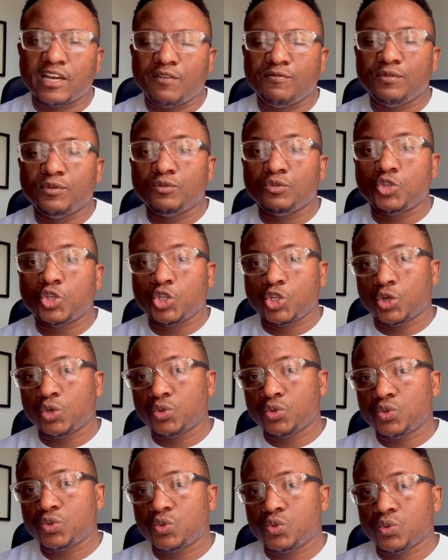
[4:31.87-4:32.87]
been
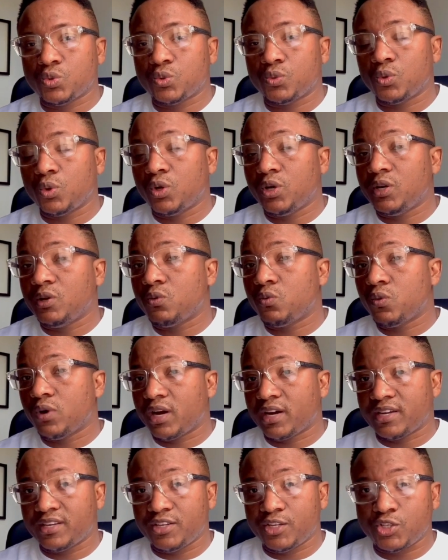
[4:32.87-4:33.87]
shown to only
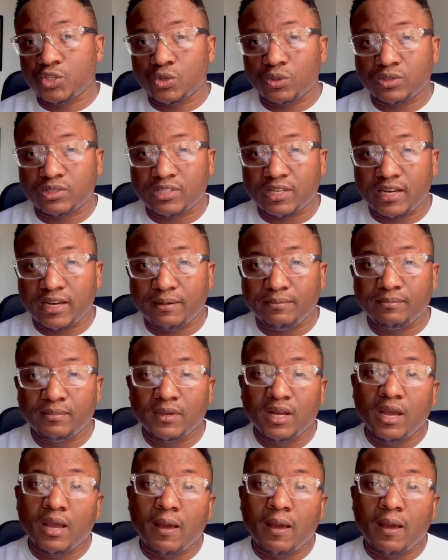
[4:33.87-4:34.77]
work in the short term,